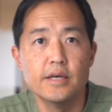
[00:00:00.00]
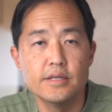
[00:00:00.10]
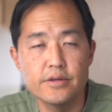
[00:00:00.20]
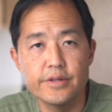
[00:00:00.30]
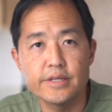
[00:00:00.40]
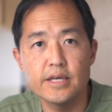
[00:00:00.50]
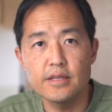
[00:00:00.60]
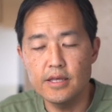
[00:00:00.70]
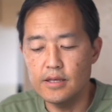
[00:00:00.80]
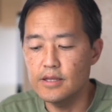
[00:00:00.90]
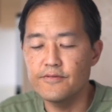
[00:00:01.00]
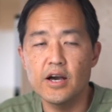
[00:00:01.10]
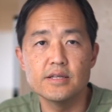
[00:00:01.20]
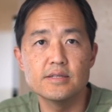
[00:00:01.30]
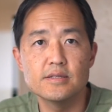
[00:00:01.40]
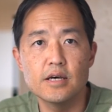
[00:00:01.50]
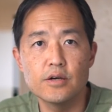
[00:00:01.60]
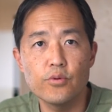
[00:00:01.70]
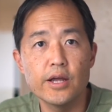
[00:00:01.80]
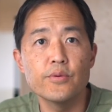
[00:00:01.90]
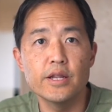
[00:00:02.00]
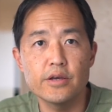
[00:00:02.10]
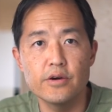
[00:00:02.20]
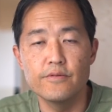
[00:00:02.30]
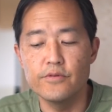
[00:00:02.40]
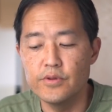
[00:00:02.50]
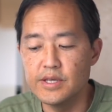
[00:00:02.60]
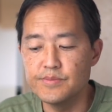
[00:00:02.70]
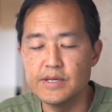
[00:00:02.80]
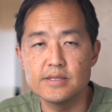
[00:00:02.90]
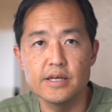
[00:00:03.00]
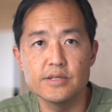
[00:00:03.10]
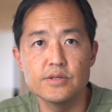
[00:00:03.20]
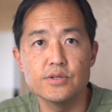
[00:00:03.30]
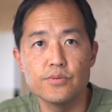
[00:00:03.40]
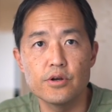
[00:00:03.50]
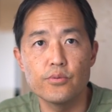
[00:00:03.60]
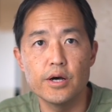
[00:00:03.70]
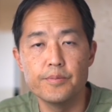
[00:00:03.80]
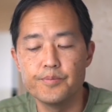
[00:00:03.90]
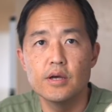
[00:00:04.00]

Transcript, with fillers: So it looks like they've got quite a way to go for these space lasers to work well.